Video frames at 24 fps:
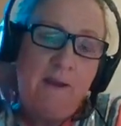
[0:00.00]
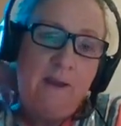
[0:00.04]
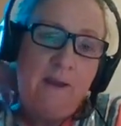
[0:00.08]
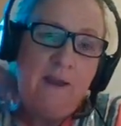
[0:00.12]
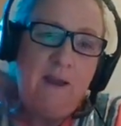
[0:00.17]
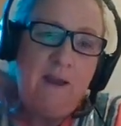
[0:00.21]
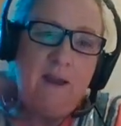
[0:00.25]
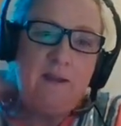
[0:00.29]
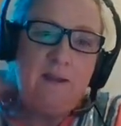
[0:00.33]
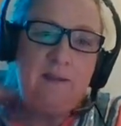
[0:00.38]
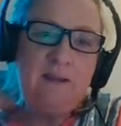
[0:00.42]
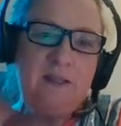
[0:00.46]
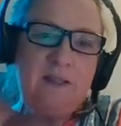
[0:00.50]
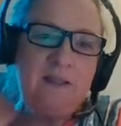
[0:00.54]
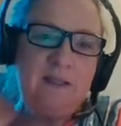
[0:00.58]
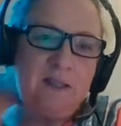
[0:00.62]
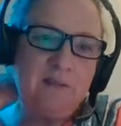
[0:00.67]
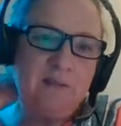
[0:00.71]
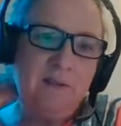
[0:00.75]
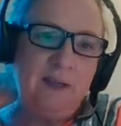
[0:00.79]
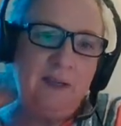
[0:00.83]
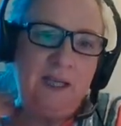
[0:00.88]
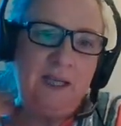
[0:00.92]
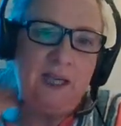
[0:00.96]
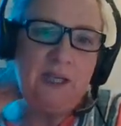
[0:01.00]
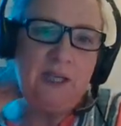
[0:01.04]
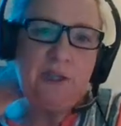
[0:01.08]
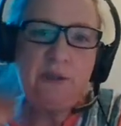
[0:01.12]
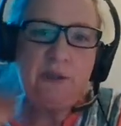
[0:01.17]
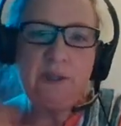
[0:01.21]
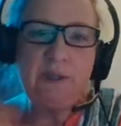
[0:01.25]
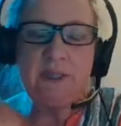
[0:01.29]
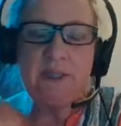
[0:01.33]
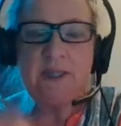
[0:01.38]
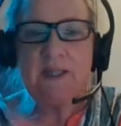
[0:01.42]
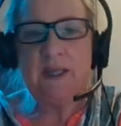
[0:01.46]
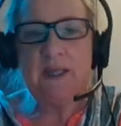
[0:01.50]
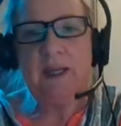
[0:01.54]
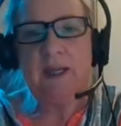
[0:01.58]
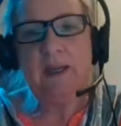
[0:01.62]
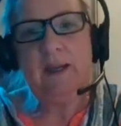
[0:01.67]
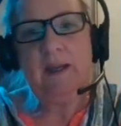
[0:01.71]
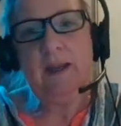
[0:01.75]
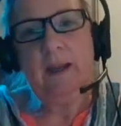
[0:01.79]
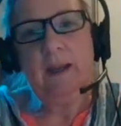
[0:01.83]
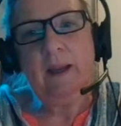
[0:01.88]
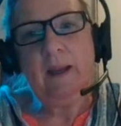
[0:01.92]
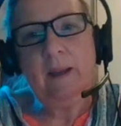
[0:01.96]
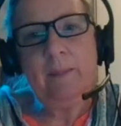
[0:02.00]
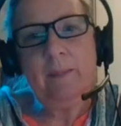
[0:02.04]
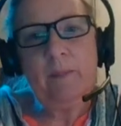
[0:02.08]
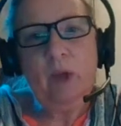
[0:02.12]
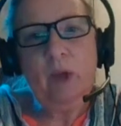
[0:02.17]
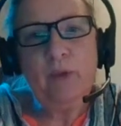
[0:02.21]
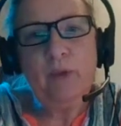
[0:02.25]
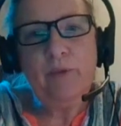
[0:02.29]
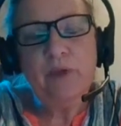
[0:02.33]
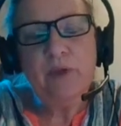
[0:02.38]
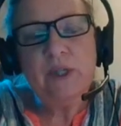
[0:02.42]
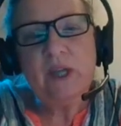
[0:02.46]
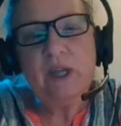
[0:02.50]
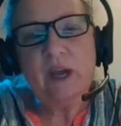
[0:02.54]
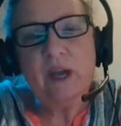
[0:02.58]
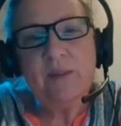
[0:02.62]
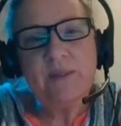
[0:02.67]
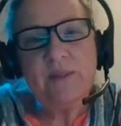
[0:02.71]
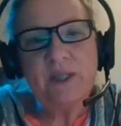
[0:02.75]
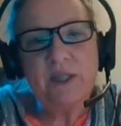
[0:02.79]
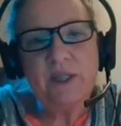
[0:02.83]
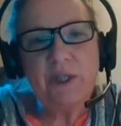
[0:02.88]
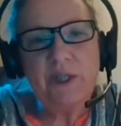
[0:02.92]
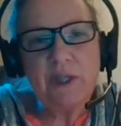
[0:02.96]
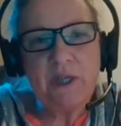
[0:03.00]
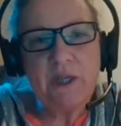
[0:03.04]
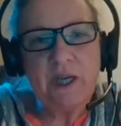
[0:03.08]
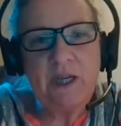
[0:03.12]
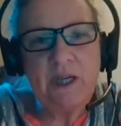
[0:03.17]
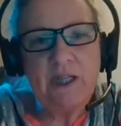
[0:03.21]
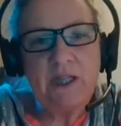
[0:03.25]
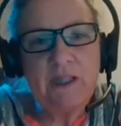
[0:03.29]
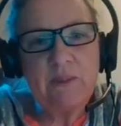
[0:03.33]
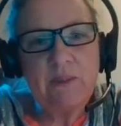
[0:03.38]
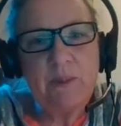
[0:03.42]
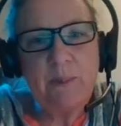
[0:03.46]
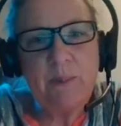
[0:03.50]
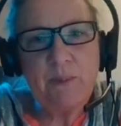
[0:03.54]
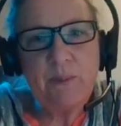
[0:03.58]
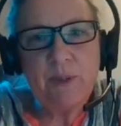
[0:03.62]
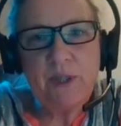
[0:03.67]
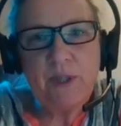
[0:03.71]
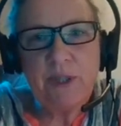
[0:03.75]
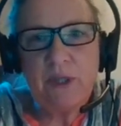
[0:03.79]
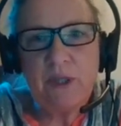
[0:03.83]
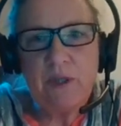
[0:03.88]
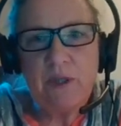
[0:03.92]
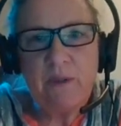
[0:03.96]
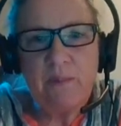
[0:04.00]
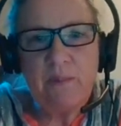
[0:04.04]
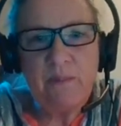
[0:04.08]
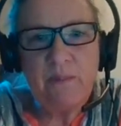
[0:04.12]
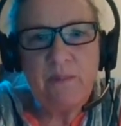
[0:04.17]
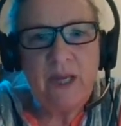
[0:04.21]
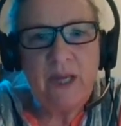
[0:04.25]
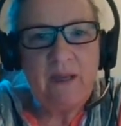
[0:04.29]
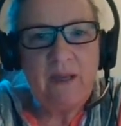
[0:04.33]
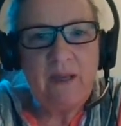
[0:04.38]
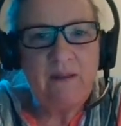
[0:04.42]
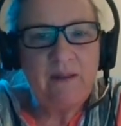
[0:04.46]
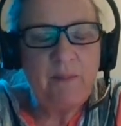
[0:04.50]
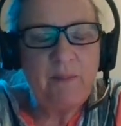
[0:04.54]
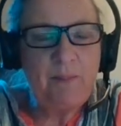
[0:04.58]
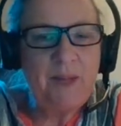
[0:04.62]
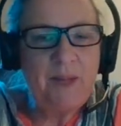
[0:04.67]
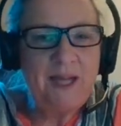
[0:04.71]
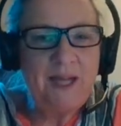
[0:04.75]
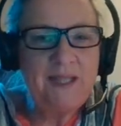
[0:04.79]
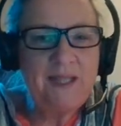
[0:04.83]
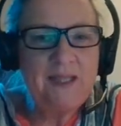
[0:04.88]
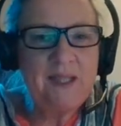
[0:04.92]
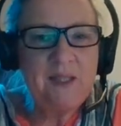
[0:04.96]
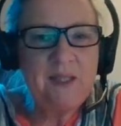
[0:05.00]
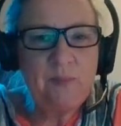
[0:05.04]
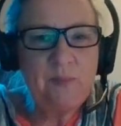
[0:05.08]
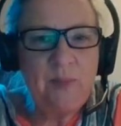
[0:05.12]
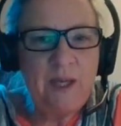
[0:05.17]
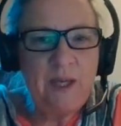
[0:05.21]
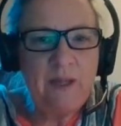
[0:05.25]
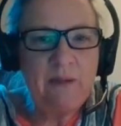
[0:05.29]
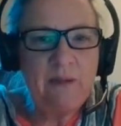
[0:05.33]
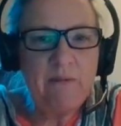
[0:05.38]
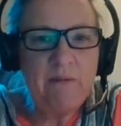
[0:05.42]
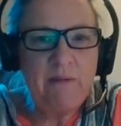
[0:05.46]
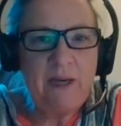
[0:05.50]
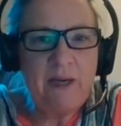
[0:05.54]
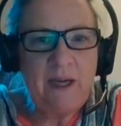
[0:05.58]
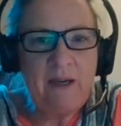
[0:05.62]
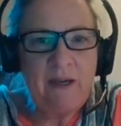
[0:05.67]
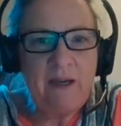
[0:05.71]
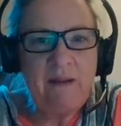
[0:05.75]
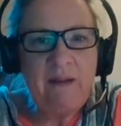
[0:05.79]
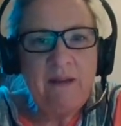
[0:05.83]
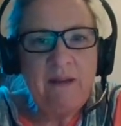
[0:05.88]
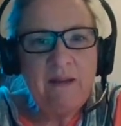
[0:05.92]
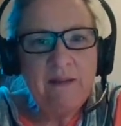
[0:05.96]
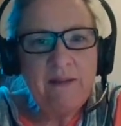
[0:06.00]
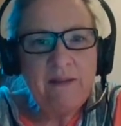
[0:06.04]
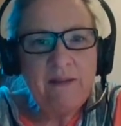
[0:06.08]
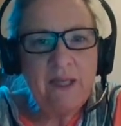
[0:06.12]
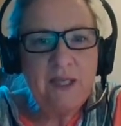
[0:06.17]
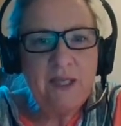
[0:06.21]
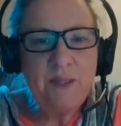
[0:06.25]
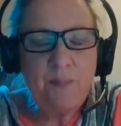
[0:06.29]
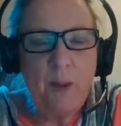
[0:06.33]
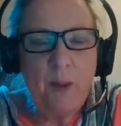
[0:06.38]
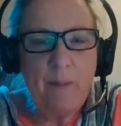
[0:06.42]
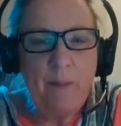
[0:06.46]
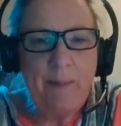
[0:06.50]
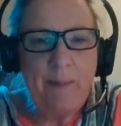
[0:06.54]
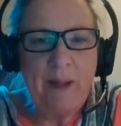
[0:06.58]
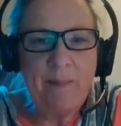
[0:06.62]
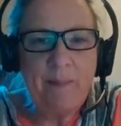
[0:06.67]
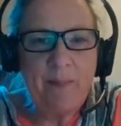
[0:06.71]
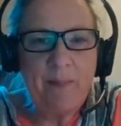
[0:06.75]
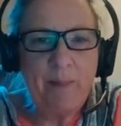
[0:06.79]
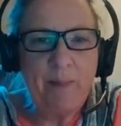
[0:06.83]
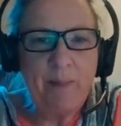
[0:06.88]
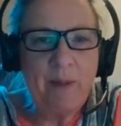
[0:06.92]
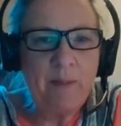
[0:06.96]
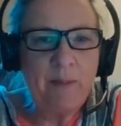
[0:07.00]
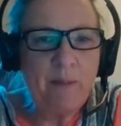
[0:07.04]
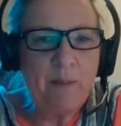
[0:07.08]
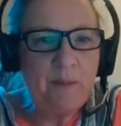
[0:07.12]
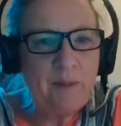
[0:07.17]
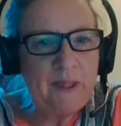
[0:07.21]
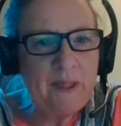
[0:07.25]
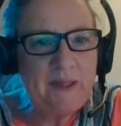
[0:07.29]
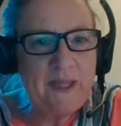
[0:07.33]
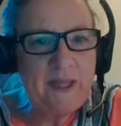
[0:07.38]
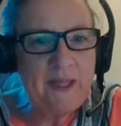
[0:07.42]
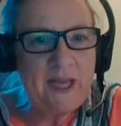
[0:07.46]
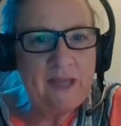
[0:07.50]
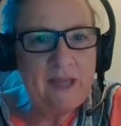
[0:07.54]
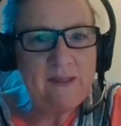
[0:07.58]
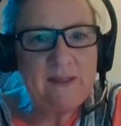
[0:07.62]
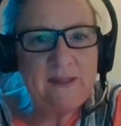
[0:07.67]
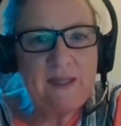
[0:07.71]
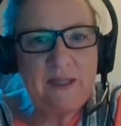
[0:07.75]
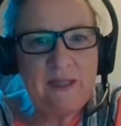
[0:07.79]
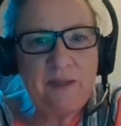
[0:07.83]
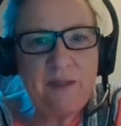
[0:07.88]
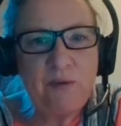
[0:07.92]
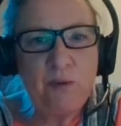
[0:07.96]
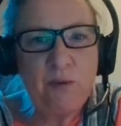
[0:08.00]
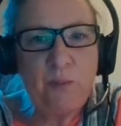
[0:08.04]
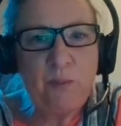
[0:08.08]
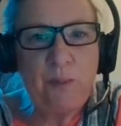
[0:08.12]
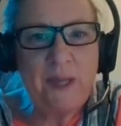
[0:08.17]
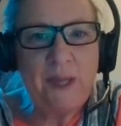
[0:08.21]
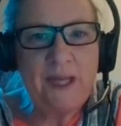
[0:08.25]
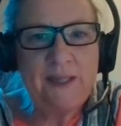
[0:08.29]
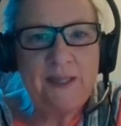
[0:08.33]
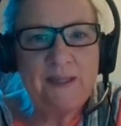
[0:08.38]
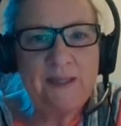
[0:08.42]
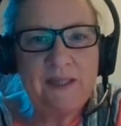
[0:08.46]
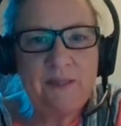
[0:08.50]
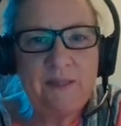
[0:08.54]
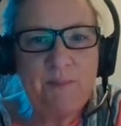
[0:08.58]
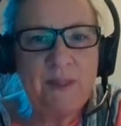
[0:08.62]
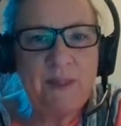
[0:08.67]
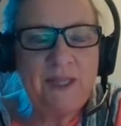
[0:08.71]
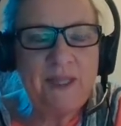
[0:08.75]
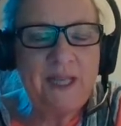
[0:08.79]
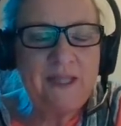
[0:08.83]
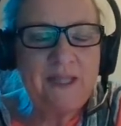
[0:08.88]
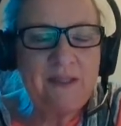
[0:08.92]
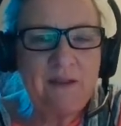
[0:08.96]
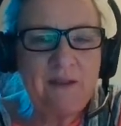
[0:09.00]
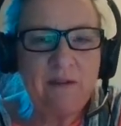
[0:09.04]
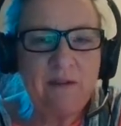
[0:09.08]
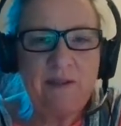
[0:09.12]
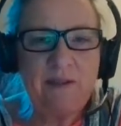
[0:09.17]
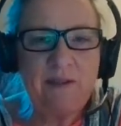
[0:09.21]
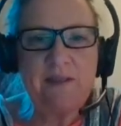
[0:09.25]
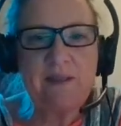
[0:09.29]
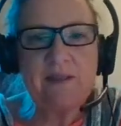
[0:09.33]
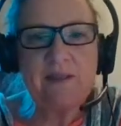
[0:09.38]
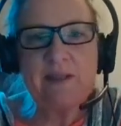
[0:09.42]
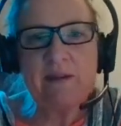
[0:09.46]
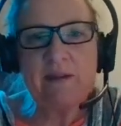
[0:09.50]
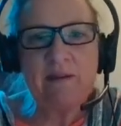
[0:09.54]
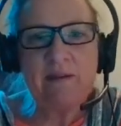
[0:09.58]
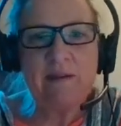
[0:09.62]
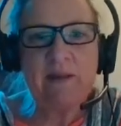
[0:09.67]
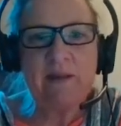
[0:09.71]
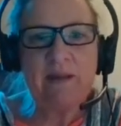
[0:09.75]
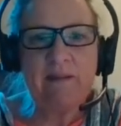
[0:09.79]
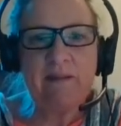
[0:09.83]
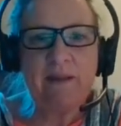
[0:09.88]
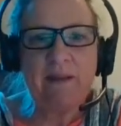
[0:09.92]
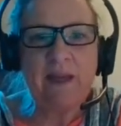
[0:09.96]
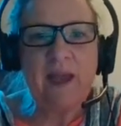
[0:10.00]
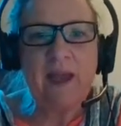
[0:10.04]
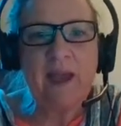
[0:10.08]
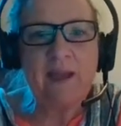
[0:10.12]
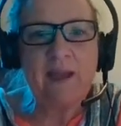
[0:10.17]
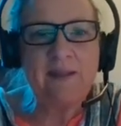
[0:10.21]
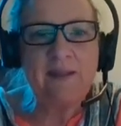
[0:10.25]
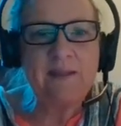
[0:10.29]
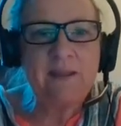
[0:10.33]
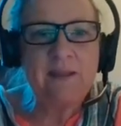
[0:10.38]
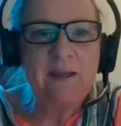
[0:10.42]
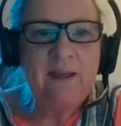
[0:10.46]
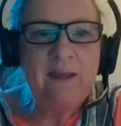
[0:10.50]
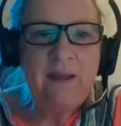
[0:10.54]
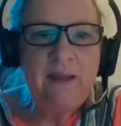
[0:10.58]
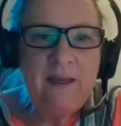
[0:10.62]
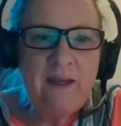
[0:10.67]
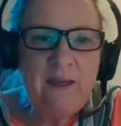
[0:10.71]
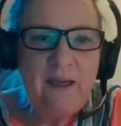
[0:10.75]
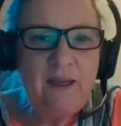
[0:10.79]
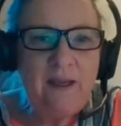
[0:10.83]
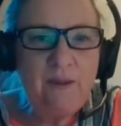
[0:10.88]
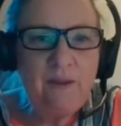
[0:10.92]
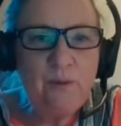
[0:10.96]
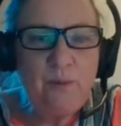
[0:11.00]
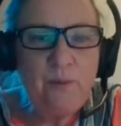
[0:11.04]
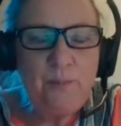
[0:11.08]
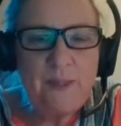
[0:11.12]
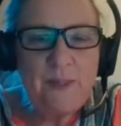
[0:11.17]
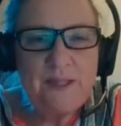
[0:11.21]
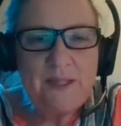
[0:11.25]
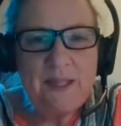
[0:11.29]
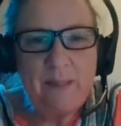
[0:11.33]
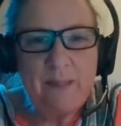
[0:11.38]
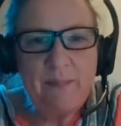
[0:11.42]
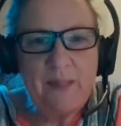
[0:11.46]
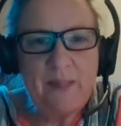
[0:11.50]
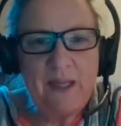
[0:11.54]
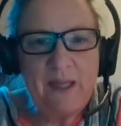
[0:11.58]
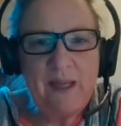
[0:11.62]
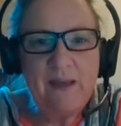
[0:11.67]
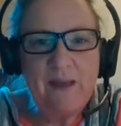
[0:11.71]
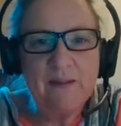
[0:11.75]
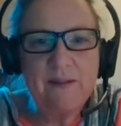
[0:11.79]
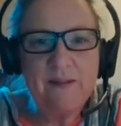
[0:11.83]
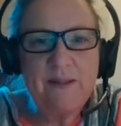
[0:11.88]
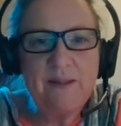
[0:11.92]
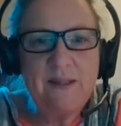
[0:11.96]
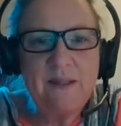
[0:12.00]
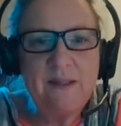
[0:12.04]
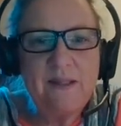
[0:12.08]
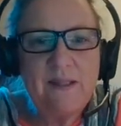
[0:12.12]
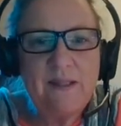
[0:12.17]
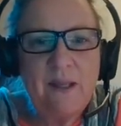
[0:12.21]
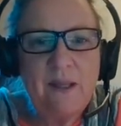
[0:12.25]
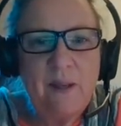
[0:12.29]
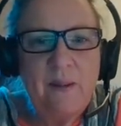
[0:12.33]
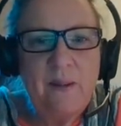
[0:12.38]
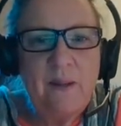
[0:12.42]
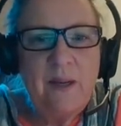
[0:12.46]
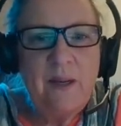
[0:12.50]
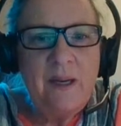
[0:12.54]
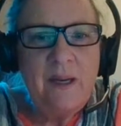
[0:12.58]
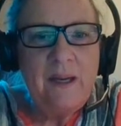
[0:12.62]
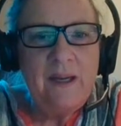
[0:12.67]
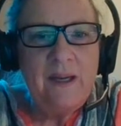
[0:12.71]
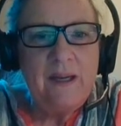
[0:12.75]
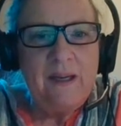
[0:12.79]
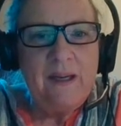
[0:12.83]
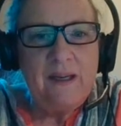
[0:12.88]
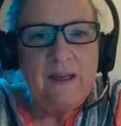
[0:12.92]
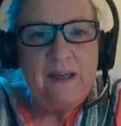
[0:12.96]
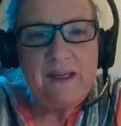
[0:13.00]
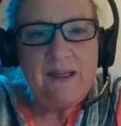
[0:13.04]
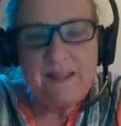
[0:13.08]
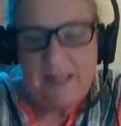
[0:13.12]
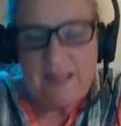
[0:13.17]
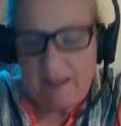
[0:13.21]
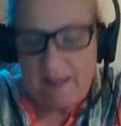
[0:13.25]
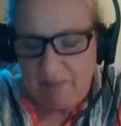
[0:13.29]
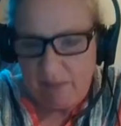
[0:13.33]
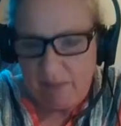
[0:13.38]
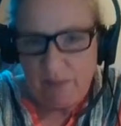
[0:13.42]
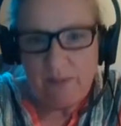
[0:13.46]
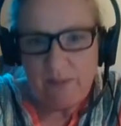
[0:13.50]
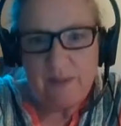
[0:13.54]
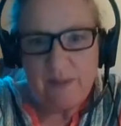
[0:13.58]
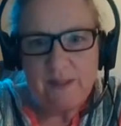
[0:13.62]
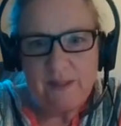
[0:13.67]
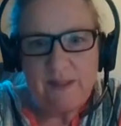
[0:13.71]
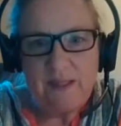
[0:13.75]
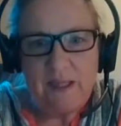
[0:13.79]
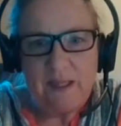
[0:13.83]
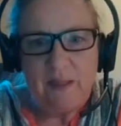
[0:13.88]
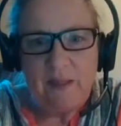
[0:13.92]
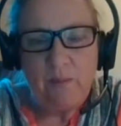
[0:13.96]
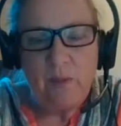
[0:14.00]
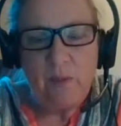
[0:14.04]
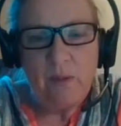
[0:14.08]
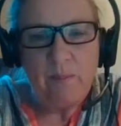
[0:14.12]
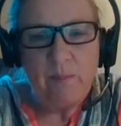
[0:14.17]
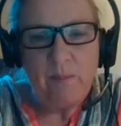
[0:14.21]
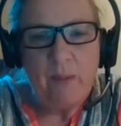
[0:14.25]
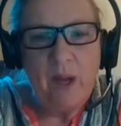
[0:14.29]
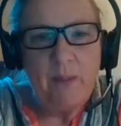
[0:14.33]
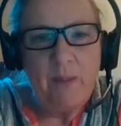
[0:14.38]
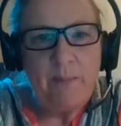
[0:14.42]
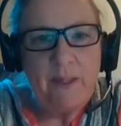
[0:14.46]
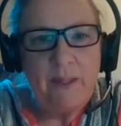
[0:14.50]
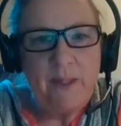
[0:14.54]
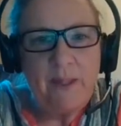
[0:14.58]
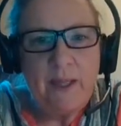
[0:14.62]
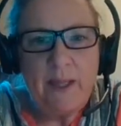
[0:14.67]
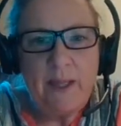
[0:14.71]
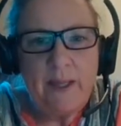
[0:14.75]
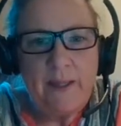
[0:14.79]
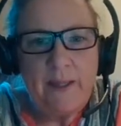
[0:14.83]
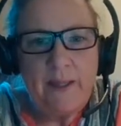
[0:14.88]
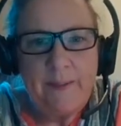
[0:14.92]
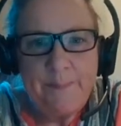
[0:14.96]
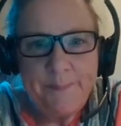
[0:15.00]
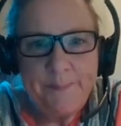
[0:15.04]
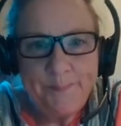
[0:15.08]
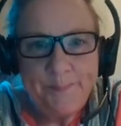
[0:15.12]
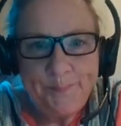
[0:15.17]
And this is really interesting. Um, oftentimes in genetics, we presume that the places where the rare things pop up are probably the ancestral places, but that's not necessarily the case. It could be something else. And so let's have a look and see what might be there.